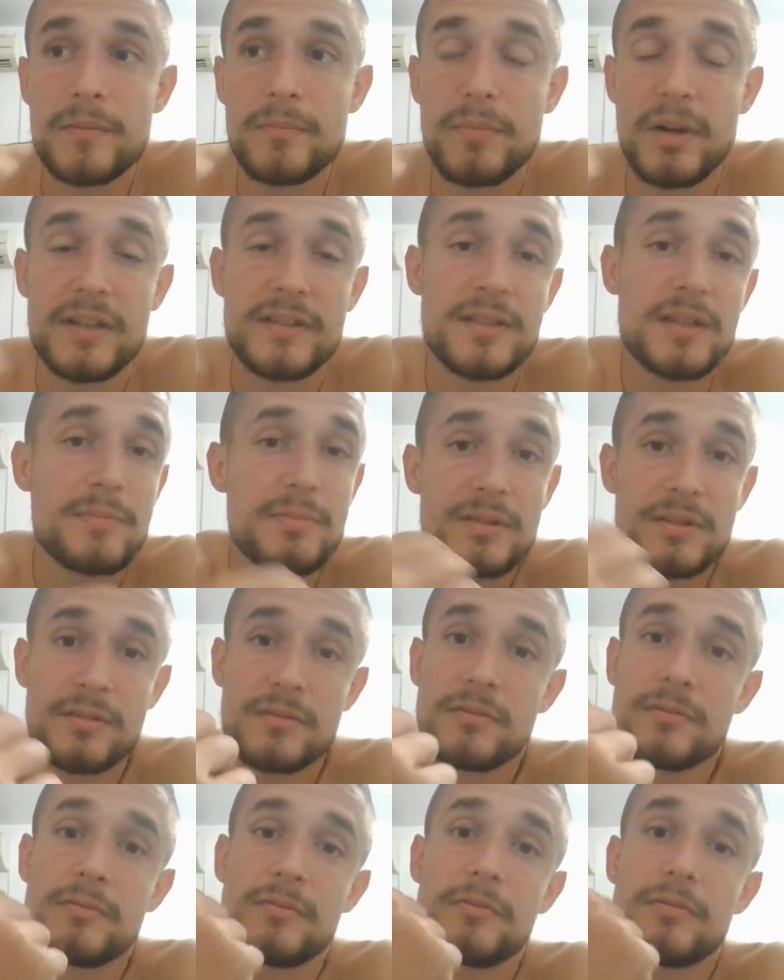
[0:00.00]
biceps
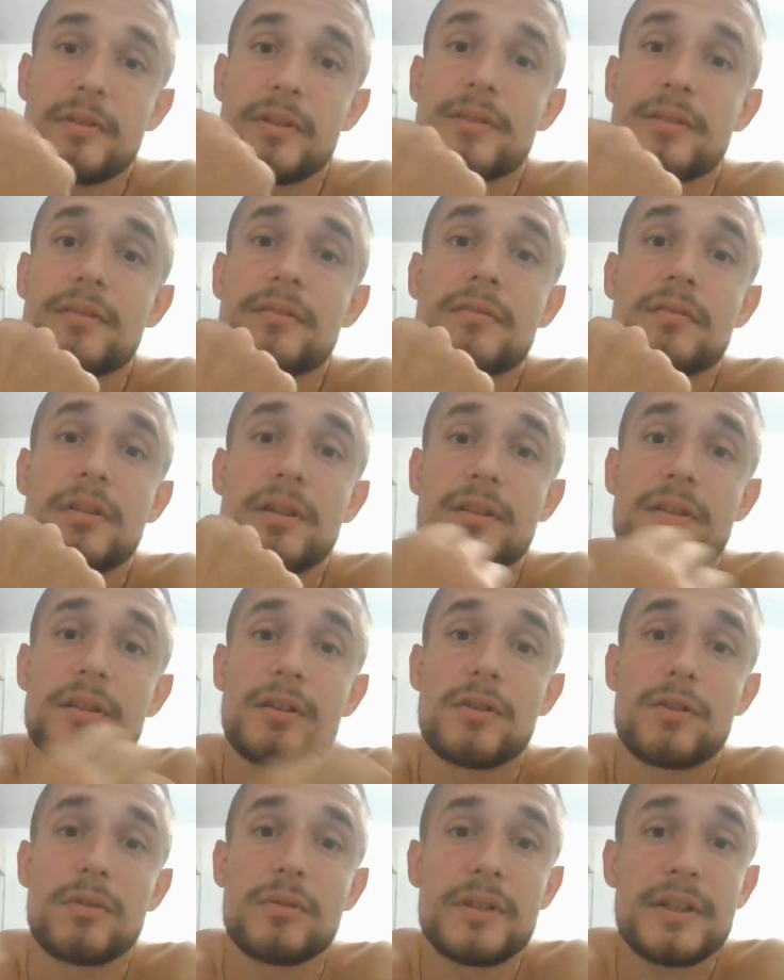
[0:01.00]
with
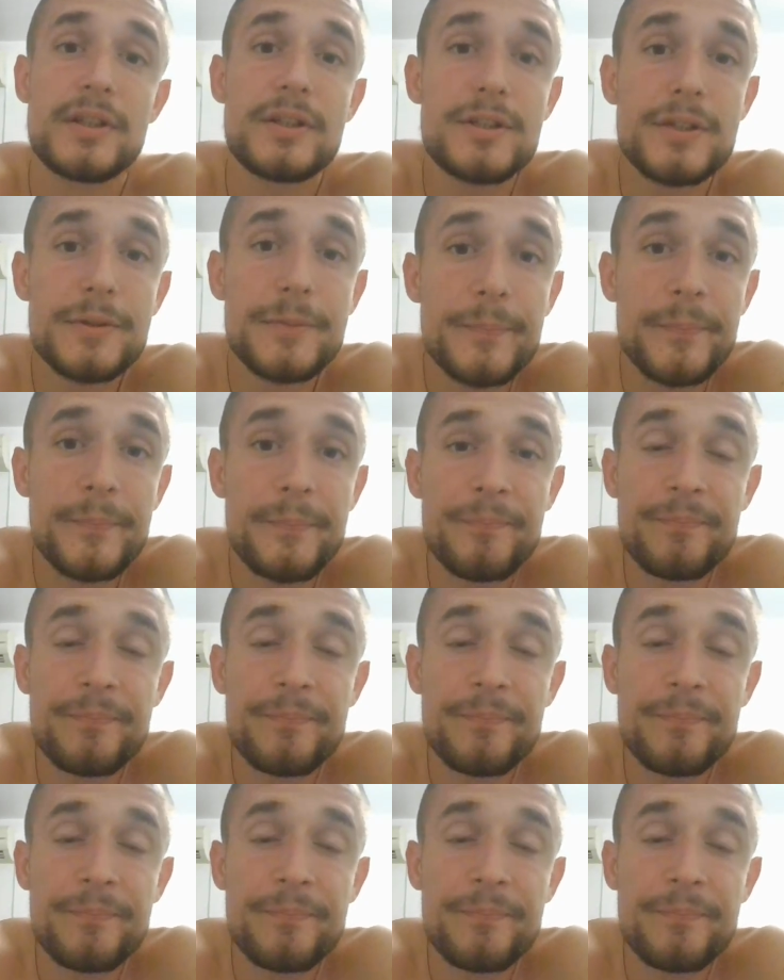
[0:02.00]
internal rotation.